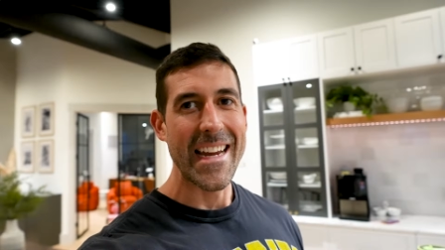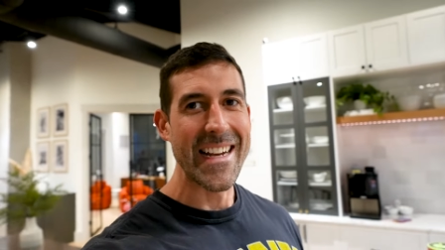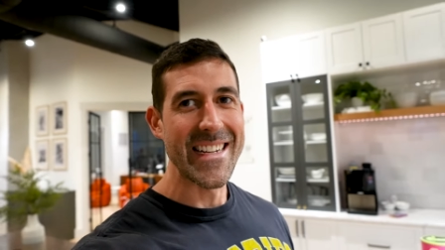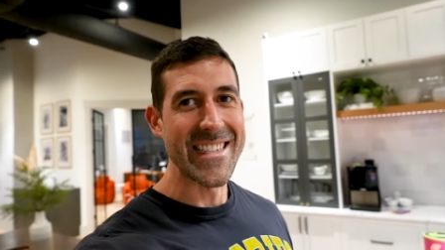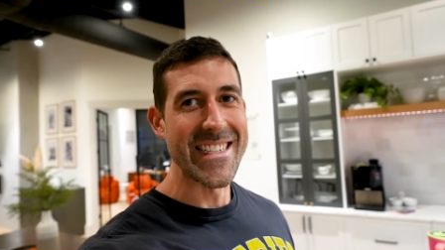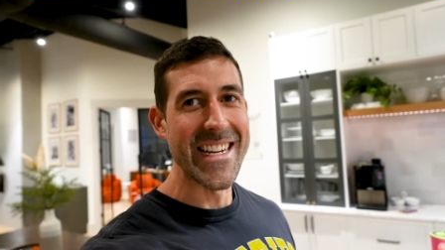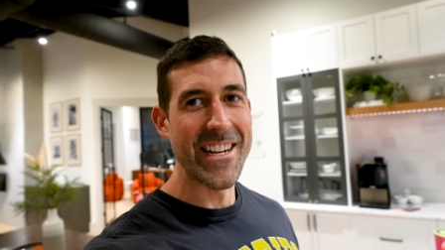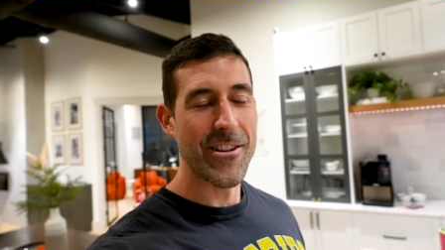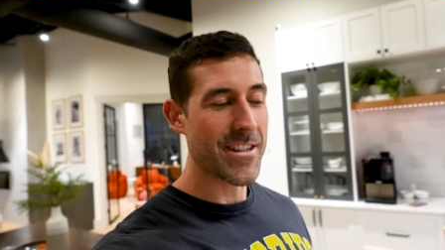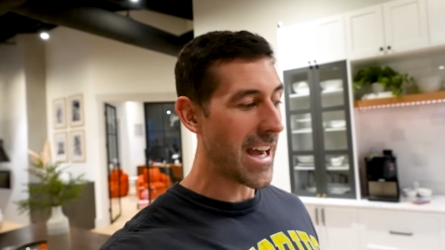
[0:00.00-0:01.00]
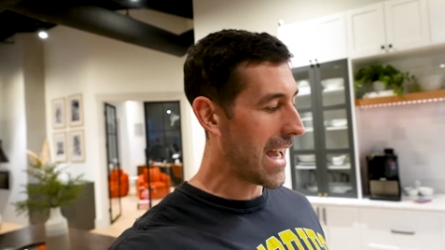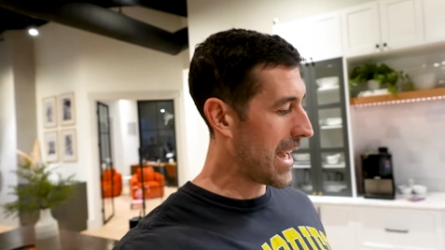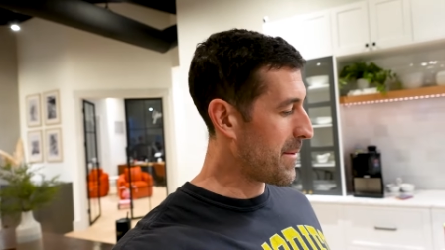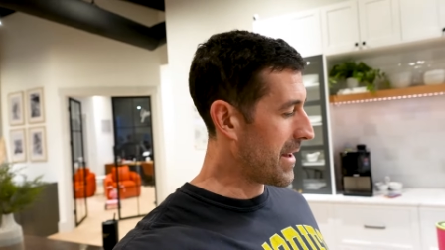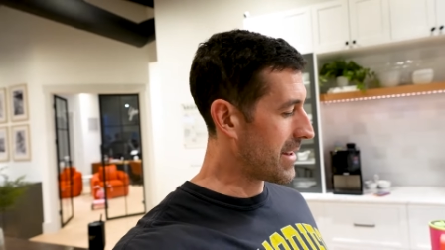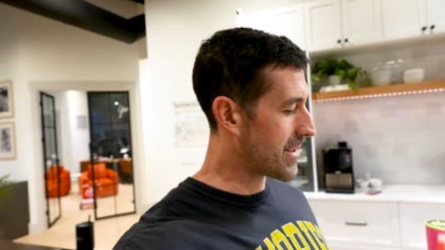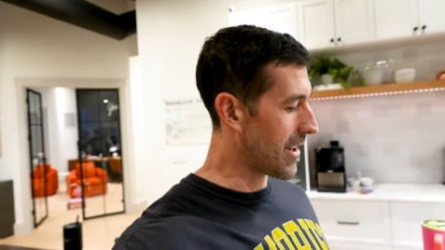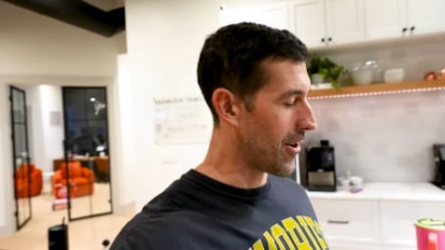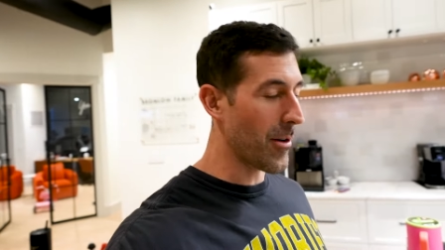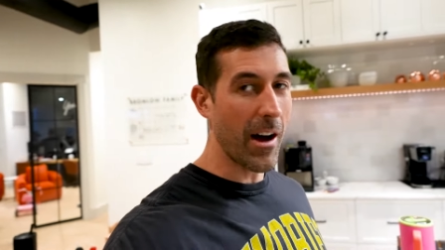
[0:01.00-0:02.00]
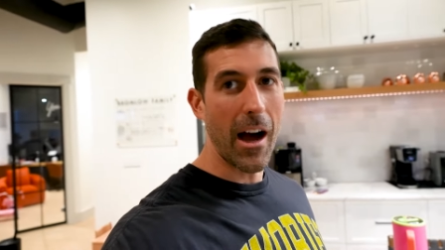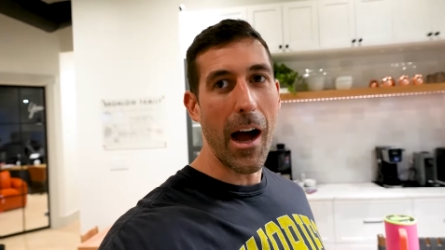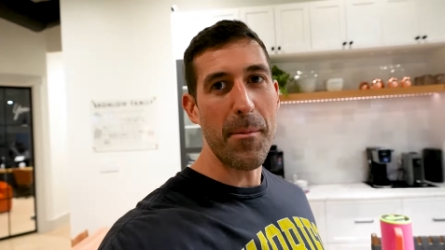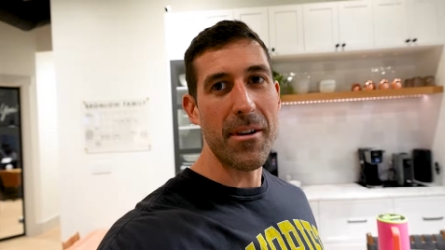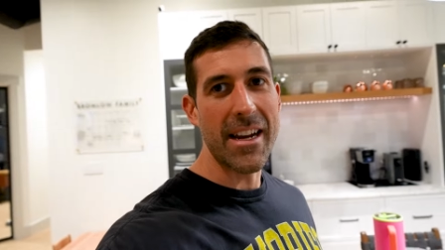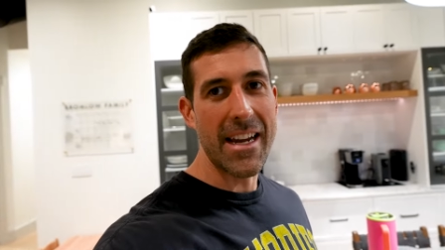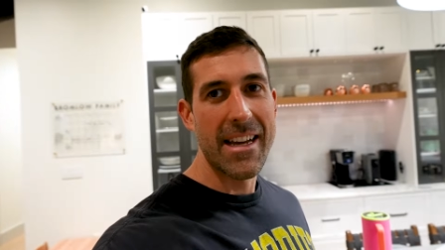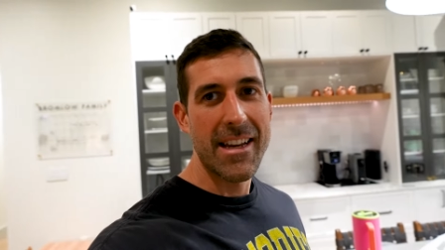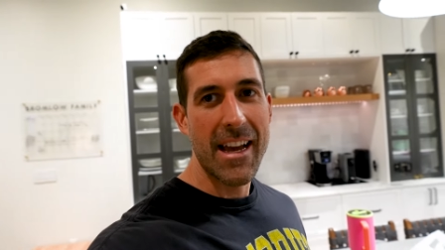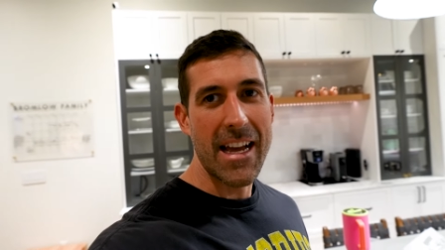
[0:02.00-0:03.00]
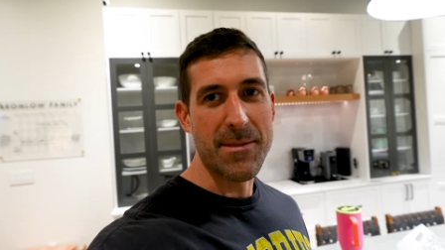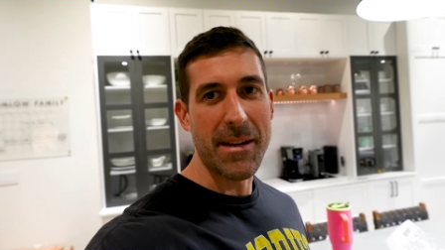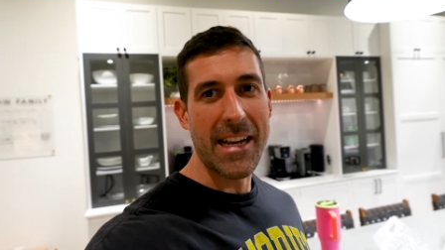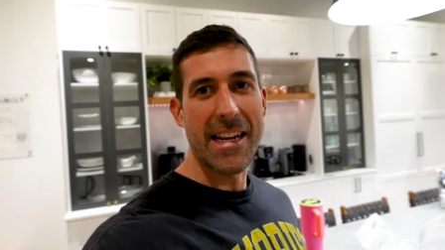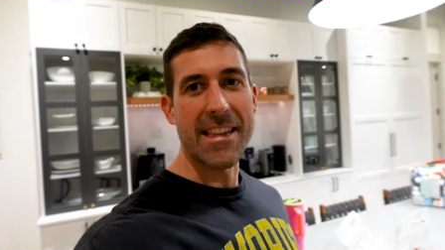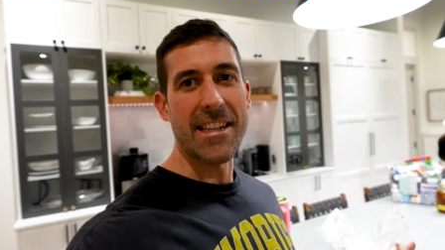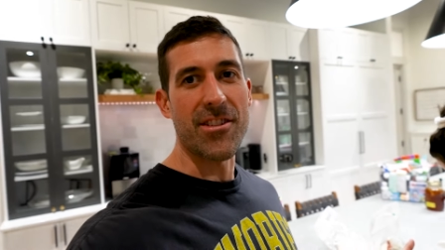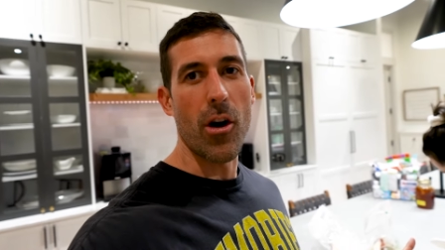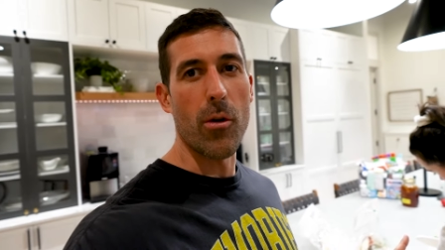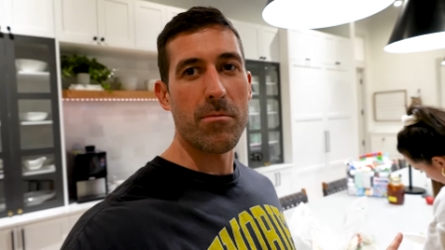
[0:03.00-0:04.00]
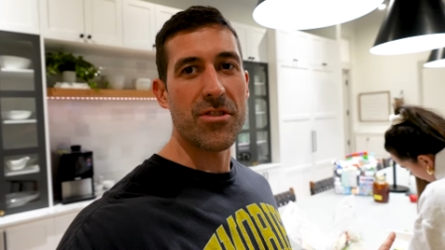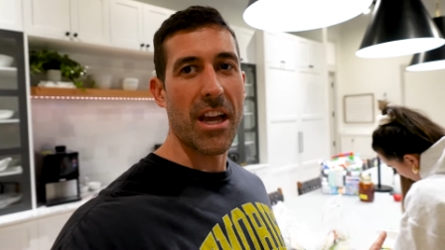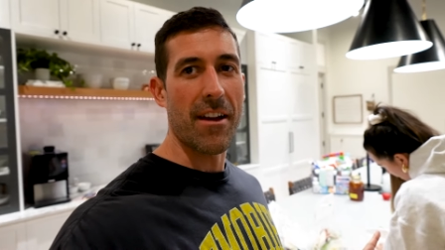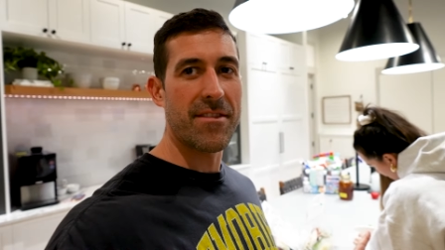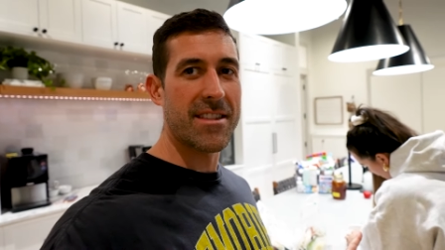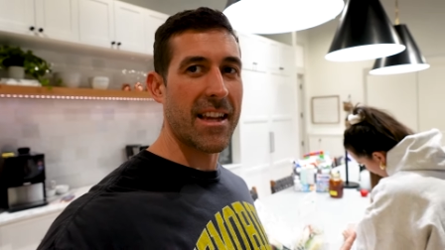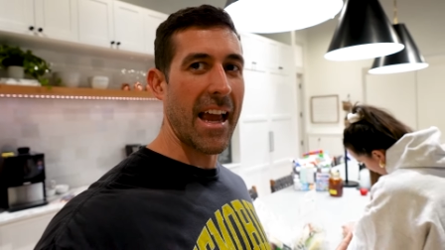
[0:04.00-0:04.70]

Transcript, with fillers: It is dinner time, so Aubrey has been getting these home chefs,